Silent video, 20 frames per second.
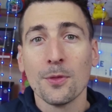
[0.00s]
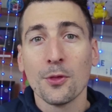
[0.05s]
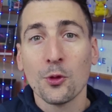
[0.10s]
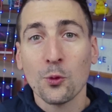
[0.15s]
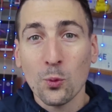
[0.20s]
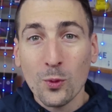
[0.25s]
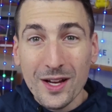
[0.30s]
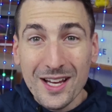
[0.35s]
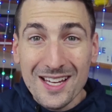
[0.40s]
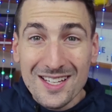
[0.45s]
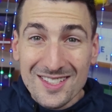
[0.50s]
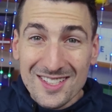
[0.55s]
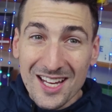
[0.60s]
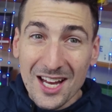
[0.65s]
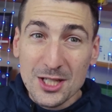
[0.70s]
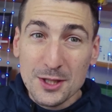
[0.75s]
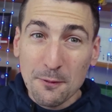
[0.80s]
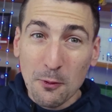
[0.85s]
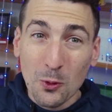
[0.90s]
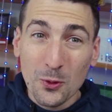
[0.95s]
three such
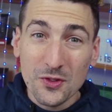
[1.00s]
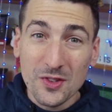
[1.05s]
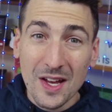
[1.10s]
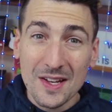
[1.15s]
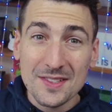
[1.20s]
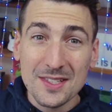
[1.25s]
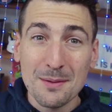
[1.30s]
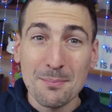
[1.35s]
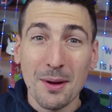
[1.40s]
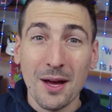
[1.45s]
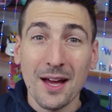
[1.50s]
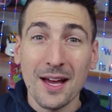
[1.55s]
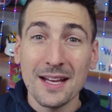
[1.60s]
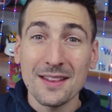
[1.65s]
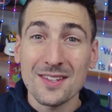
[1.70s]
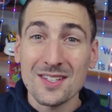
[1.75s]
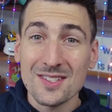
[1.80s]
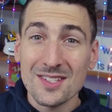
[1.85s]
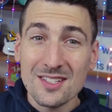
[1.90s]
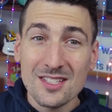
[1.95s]
full sets combined, the
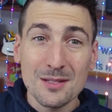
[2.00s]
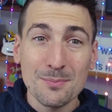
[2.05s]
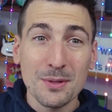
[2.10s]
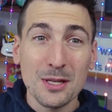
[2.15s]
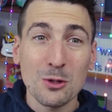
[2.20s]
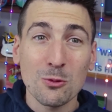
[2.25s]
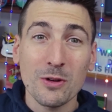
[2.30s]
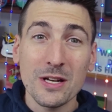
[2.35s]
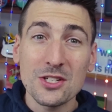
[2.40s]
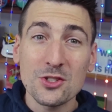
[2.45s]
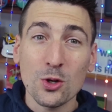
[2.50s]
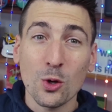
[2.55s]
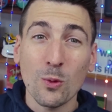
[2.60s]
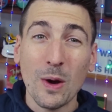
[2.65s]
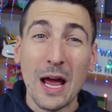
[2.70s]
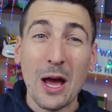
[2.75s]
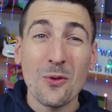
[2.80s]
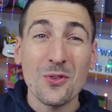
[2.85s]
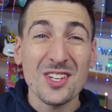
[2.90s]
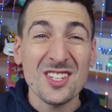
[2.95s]
system can reach
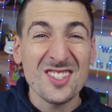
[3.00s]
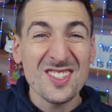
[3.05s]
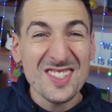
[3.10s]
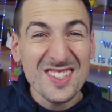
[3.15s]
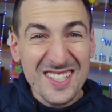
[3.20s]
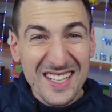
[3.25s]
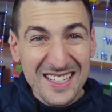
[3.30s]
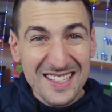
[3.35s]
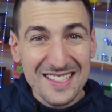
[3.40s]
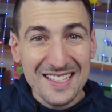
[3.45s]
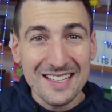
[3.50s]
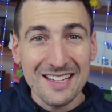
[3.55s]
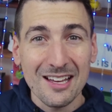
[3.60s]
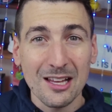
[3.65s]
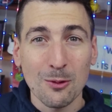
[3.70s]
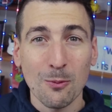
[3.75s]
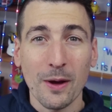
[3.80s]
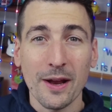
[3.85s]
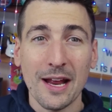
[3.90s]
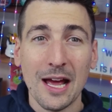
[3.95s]
around 60
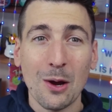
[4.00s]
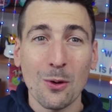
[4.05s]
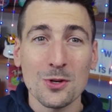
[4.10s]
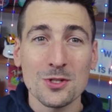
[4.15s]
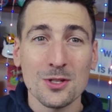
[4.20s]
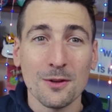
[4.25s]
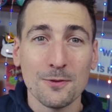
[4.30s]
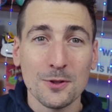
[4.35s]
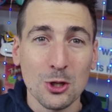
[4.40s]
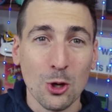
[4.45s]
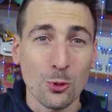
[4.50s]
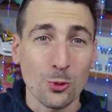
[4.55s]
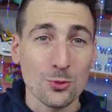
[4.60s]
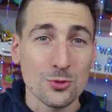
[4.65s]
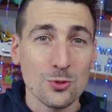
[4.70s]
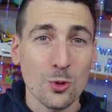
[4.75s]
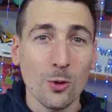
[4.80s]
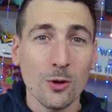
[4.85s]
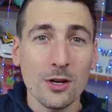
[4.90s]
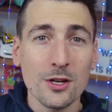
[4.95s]
kilowatt hours of total
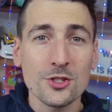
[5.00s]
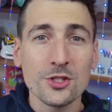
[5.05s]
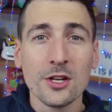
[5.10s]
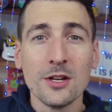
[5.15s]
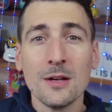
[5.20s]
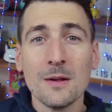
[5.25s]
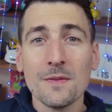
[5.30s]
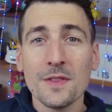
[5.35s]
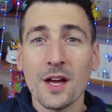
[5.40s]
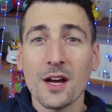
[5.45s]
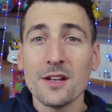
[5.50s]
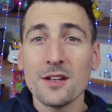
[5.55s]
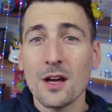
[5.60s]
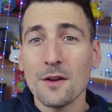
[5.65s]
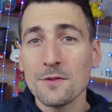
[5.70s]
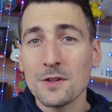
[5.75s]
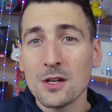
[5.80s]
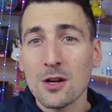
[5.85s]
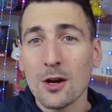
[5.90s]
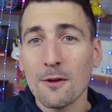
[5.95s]
storage, enough
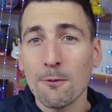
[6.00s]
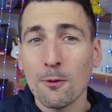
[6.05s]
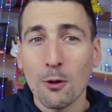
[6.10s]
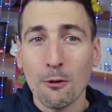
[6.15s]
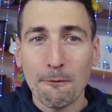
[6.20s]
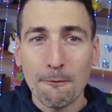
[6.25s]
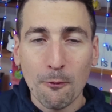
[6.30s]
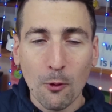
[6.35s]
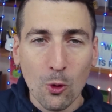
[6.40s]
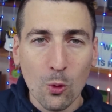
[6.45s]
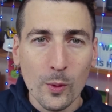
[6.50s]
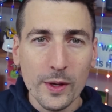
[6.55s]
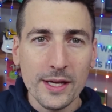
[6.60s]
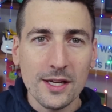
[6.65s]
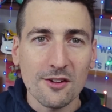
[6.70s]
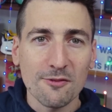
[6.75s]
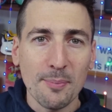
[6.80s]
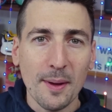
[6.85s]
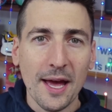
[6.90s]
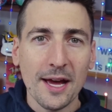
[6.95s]
to cover a full week
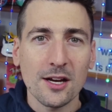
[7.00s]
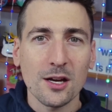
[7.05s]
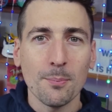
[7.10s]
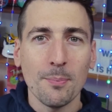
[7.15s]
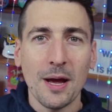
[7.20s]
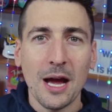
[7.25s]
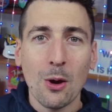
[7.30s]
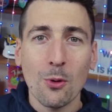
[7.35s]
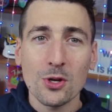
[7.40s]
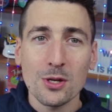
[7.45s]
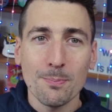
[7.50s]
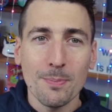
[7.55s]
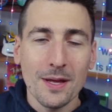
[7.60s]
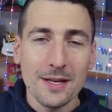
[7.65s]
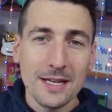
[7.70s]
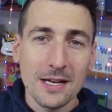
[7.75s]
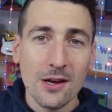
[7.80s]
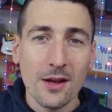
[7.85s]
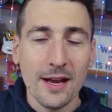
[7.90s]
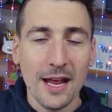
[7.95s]
of backup power
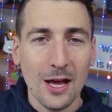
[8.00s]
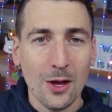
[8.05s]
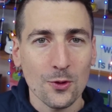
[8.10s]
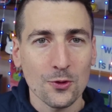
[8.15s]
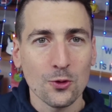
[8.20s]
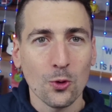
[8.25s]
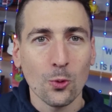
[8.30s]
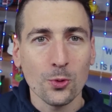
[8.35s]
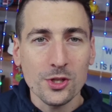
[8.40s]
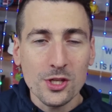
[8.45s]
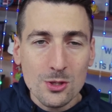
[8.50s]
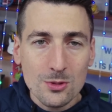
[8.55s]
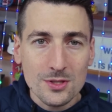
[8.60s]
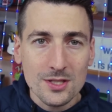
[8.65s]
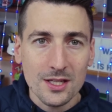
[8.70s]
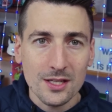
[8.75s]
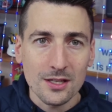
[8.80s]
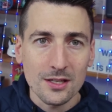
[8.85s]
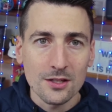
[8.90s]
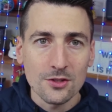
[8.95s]
depending on household
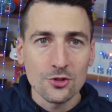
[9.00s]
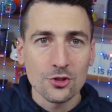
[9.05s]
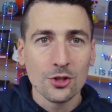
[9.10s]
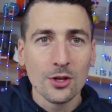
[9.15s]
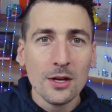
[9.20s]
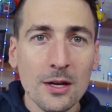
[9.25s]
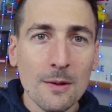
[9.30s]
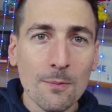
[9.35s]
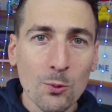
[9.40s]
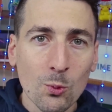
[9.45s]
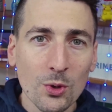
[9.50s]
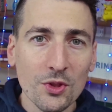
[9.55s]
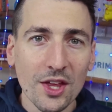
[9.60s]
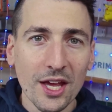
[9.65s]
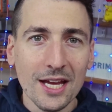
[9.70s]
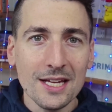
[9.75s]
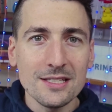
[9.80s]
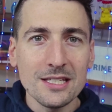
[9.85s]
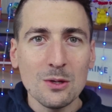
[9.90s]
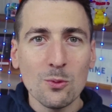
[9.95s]
usage. With
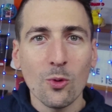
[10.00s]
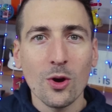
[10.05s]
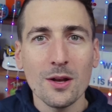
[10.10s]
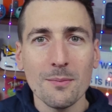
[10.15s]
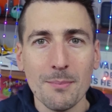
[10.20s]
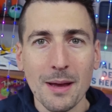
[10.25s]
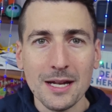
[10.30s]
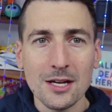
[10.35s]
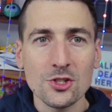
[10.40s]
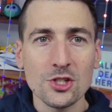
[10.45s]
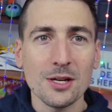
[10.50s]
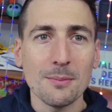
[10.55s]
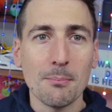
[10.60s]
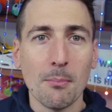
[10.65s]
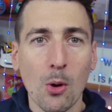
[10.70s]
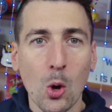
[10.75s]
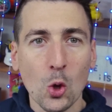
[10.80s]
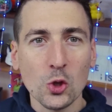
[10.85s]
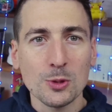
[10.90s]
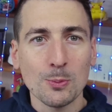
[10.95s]
AT1 managing
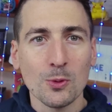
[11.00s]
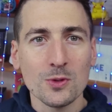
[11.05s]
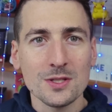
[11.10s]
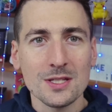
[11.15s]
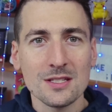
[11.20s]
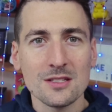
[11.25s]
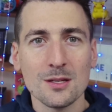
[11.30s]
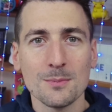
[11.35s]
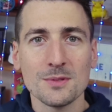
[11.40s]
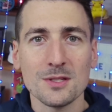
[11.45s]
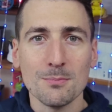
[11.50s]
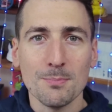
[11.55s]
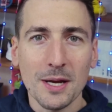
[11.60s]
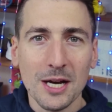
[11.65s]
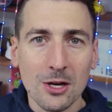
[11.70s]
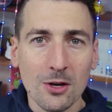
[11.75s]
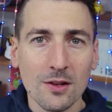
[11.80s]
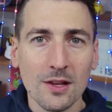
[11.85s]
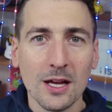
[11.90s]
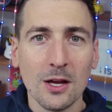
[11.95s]
multiple systems in
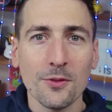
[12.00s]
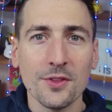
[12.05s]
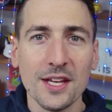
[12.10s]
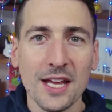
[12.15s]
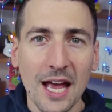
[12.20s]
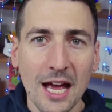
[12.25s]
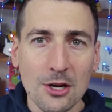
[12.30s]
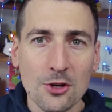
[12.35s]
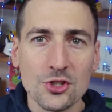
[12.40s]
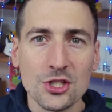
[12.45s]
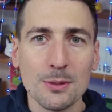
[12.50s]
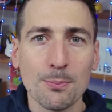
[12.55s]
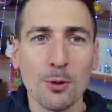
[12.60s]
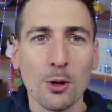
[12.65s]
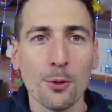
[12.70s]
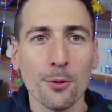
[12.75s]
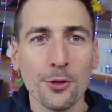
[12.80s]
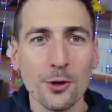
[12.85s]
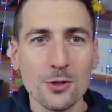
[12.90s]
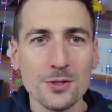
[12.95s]
parallel, the Energy Pro
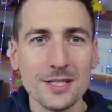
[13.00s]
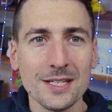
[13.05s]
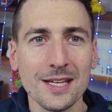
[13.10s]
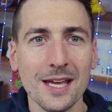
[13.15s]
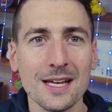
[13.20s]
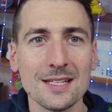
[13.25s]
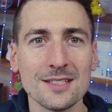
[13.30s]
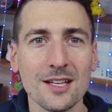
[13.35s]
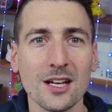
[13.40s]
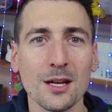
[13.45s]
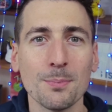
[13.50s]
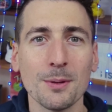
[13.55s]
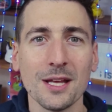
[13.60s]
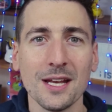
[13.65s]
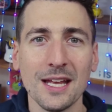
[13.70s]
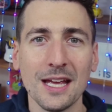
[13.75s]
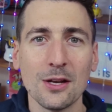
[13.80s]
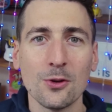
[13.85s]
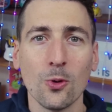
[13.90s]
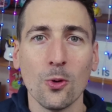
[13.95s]
13K setup can
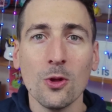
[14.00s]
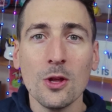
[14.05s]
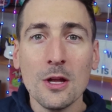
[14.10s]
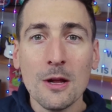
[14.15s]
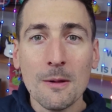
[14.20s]
handle